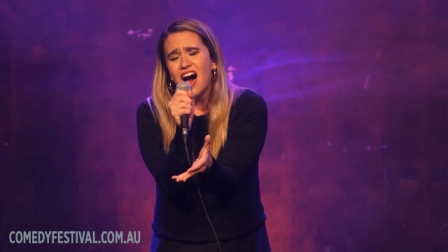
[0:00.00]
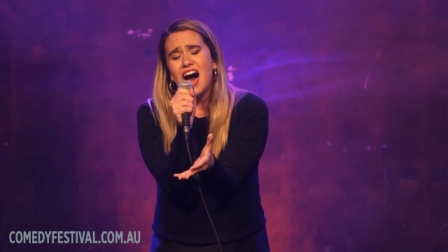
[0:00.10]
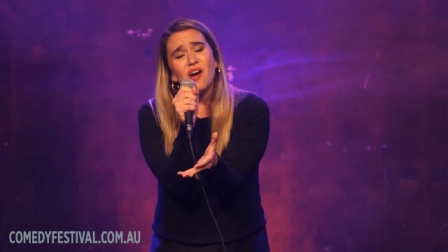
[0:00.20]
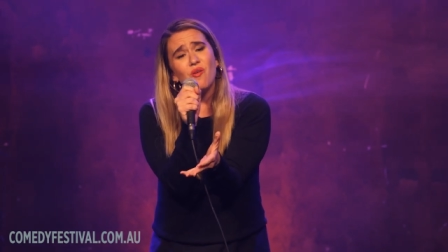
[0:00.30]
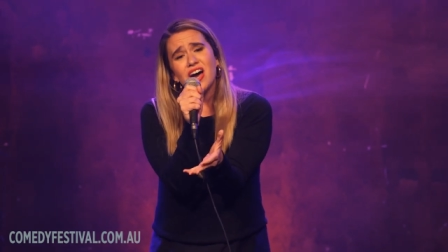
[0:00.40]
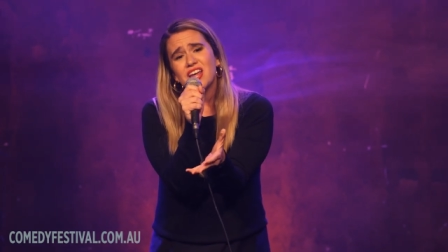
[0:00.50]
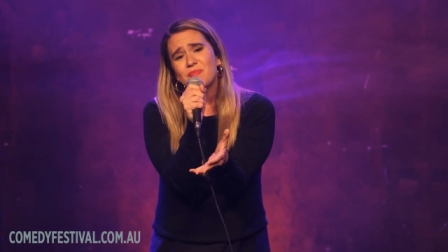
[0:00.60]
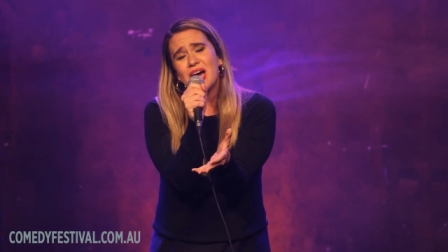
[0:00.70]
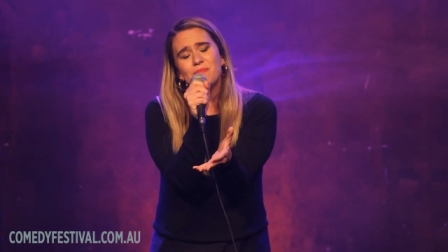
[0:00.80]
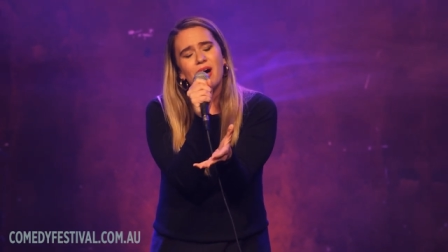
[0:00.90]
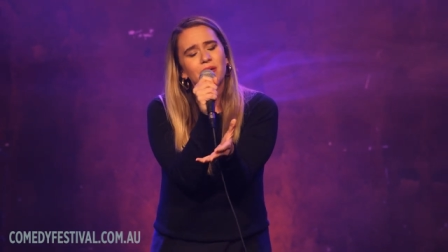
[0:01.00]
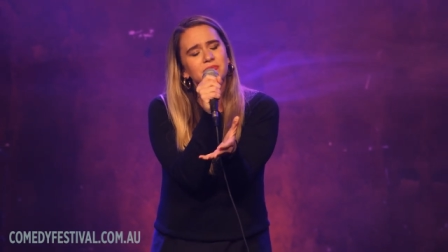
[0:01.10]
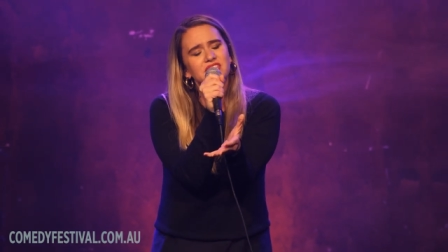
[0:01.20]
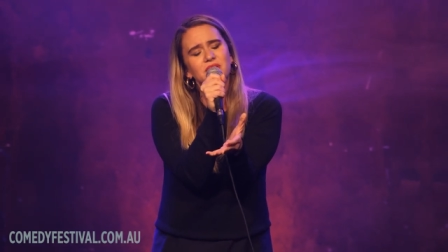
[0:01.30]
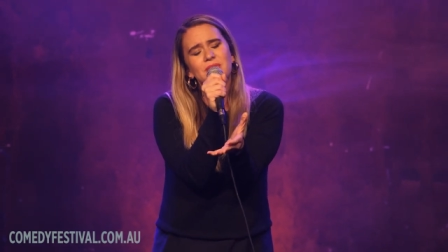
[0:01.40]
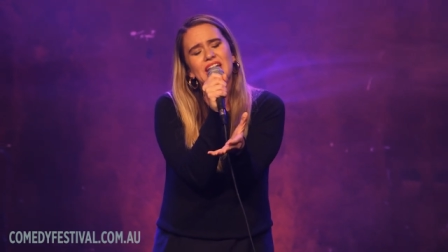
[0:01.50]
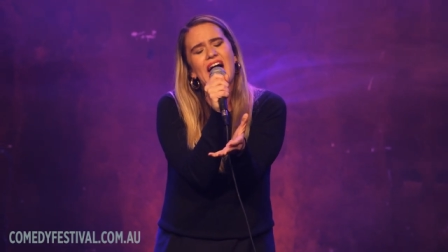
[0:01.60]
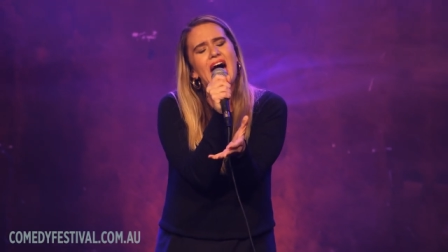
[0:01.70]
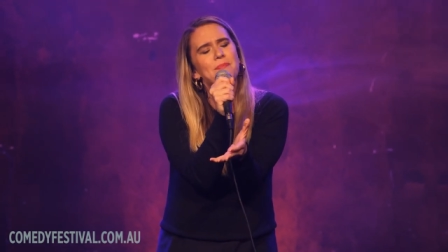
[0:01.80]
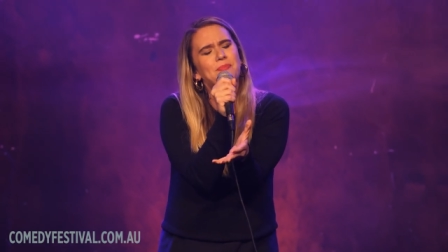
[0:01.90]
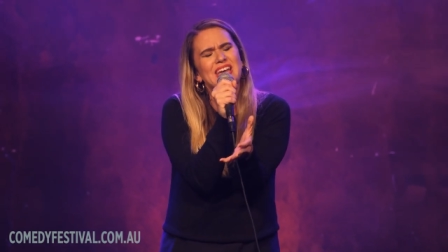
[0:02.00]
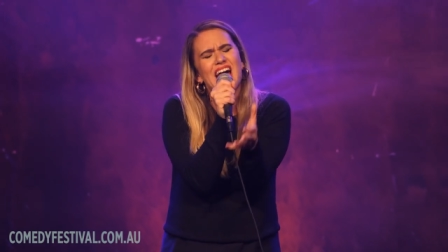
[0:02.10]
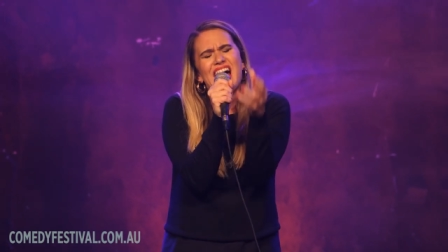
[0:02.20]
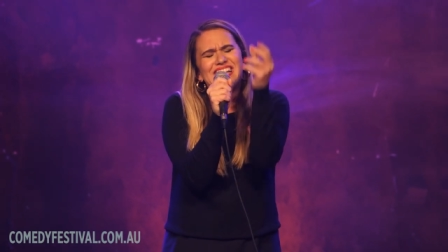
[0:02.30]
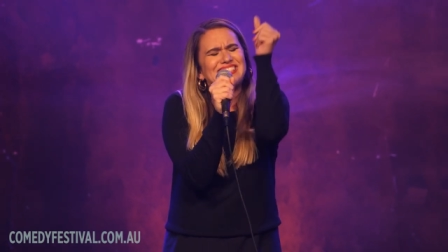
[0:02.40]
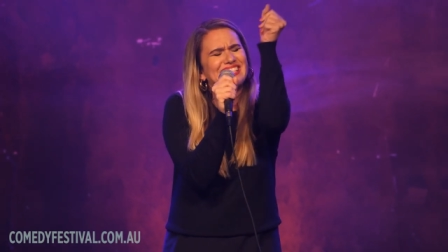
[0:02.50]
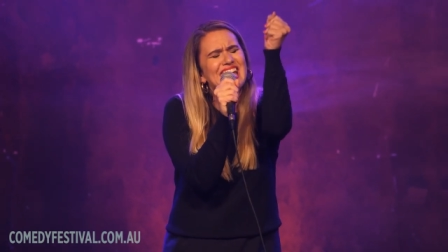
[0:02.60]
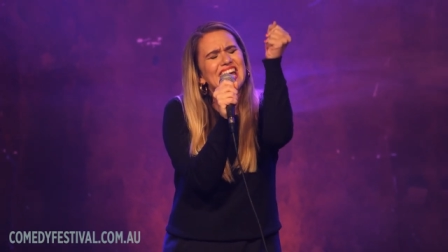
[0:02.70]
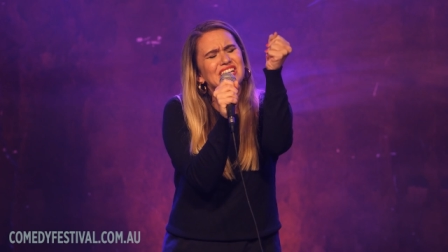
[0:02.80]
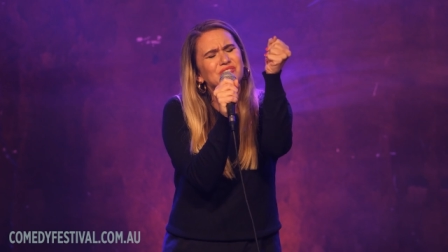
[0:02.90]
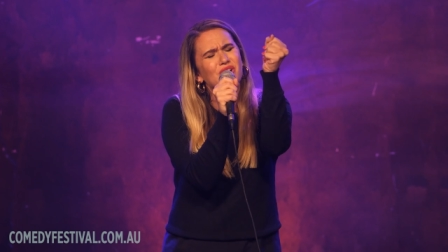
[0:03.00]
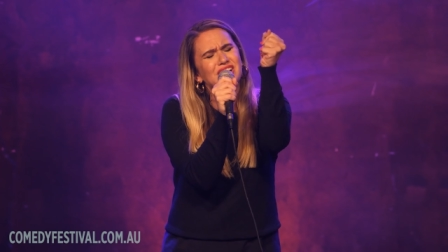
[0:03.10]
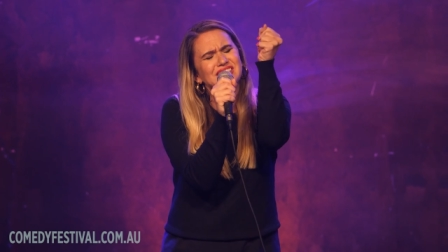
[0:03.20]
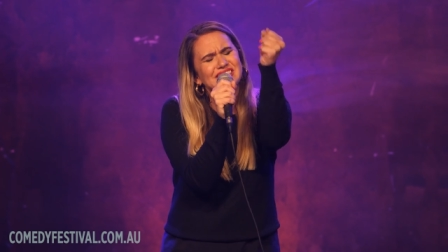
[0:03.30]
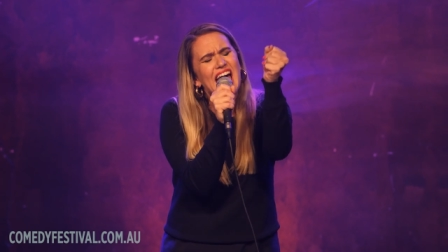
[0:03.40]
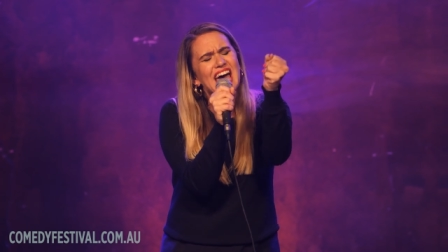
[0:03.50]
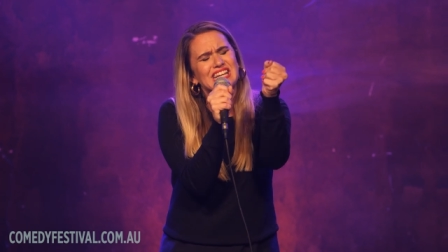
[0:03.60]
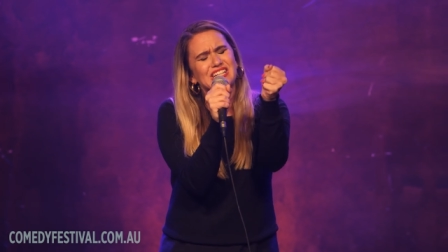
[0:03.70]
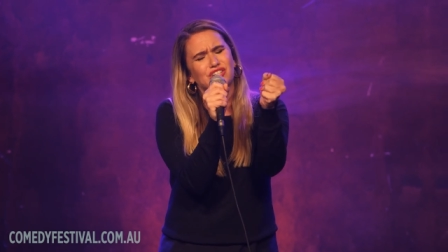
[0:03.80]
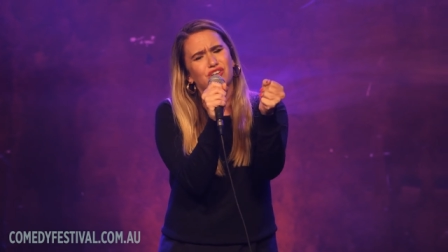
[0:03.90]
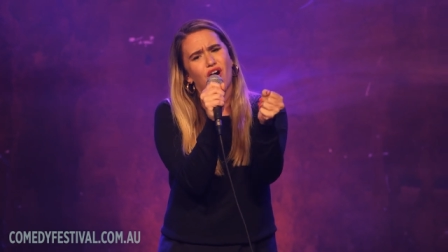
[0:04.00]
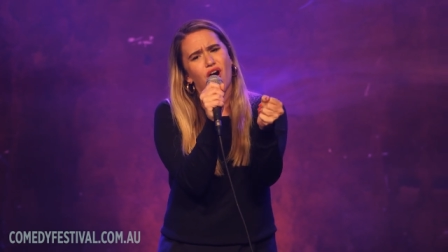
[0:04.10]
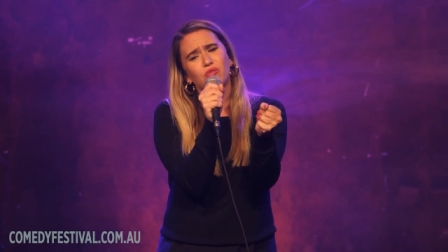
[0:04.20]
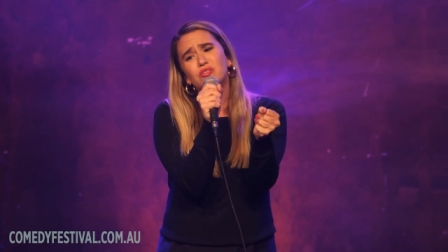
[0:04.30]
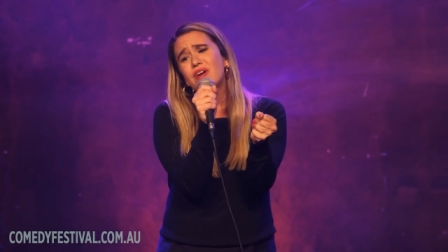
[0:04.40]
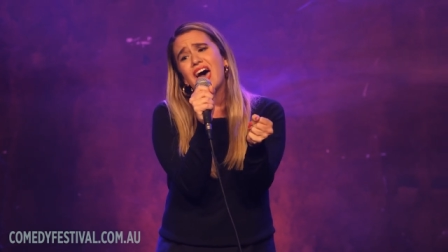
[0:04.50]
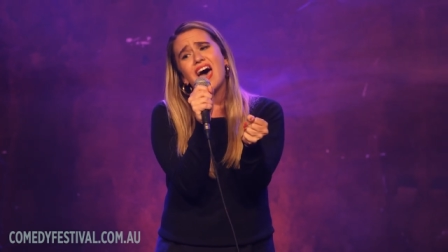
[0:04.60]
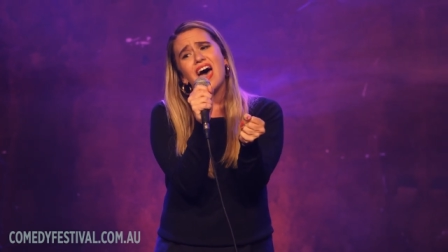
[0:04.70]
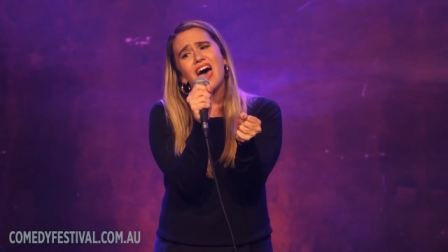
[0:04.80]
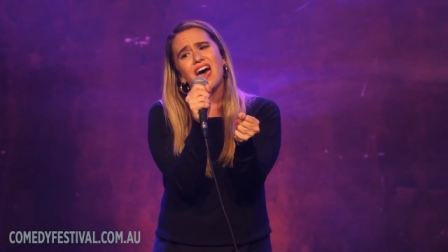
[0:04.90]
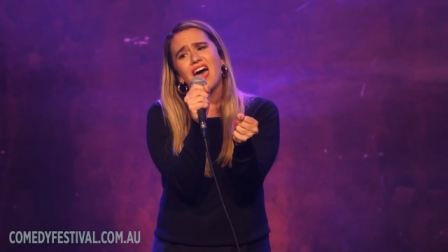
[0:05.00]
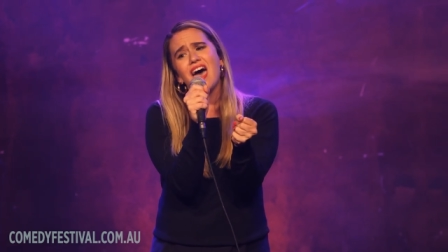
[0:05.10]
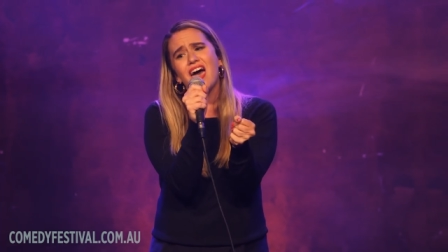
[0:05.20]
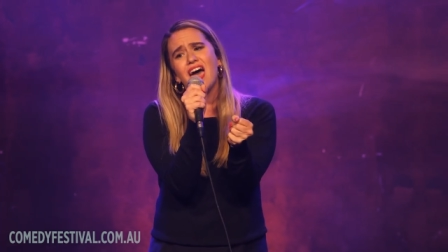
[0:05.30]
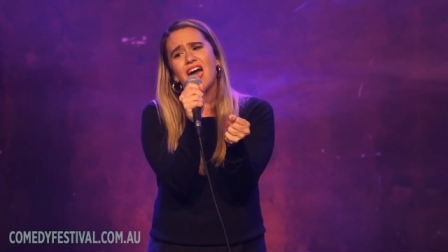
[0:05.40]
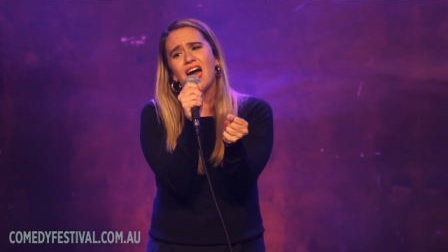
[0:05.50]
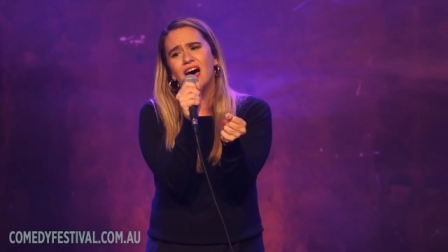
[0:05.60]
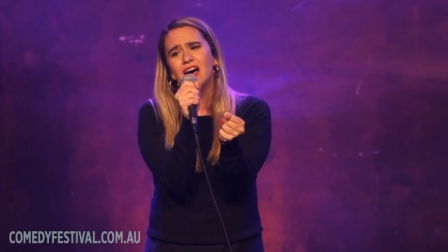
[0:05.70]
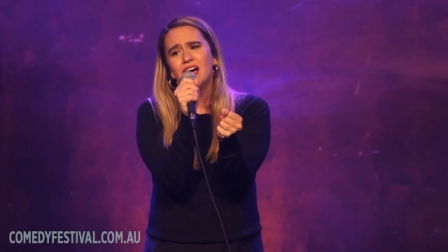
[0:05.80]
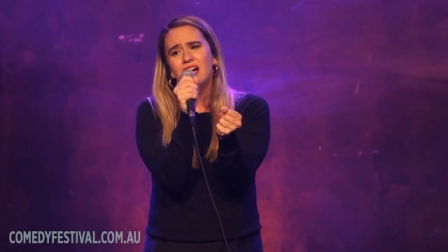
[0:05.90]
I wanted my mum to be happy. I didn't want daddy to go away.